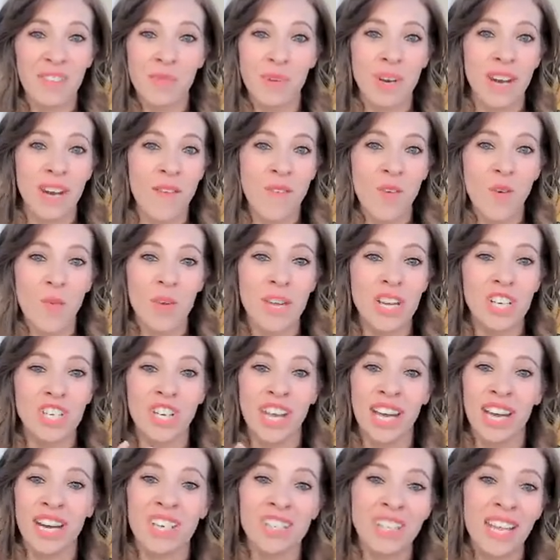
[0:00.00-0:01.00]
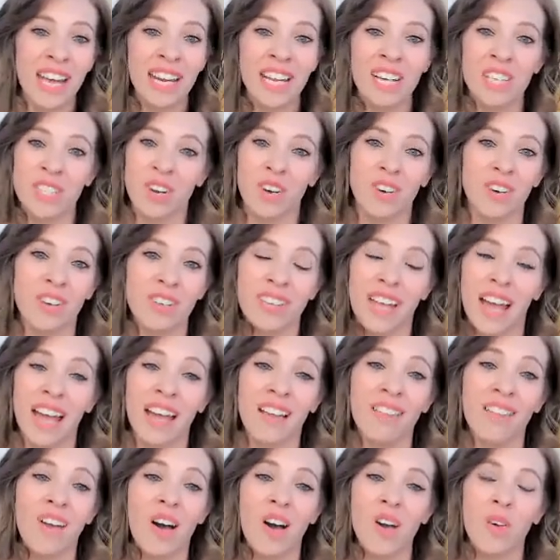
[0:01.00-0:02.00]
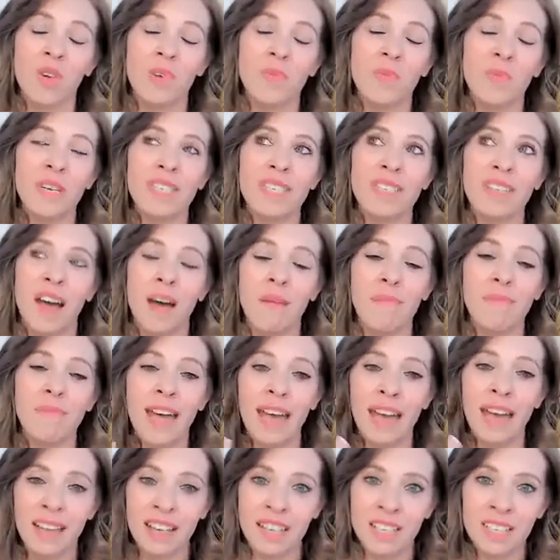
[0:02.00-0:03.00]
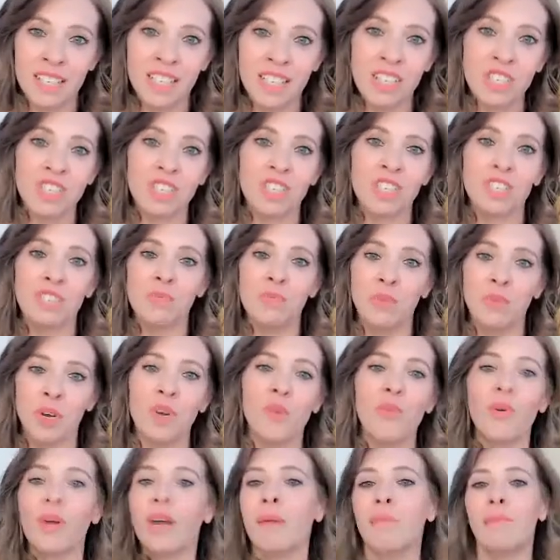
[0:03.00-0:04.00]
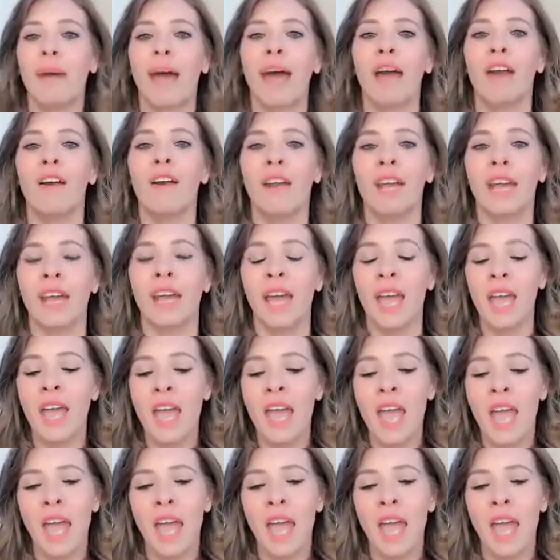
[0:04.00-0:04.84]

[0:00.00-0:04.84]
Whenever we change that internal dialogue, when we stop that conditioned program patterning